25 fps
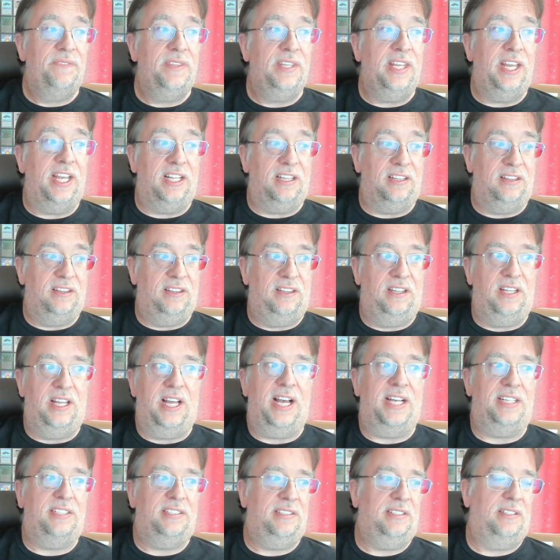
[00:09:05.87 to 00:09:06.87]

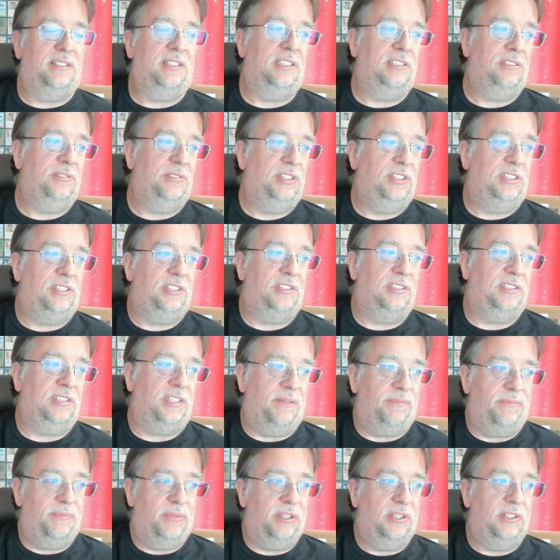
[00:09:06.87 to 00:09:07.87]
Unless, this was
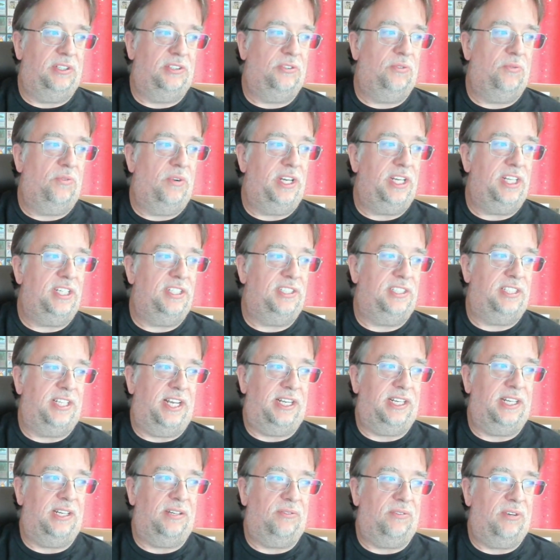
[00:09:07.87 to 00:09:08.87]
December
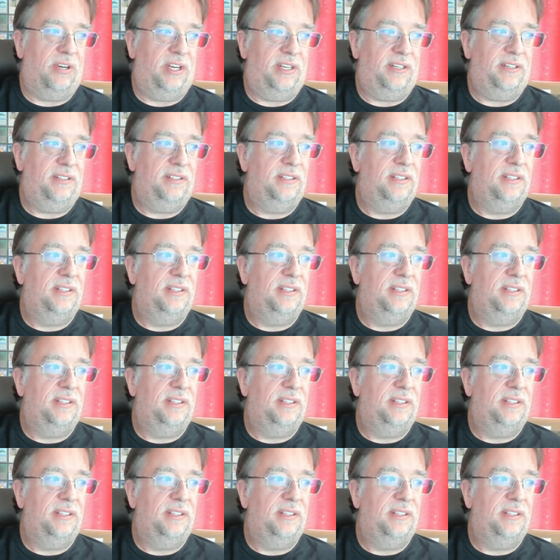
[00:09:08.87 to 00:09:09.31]
22nd, right?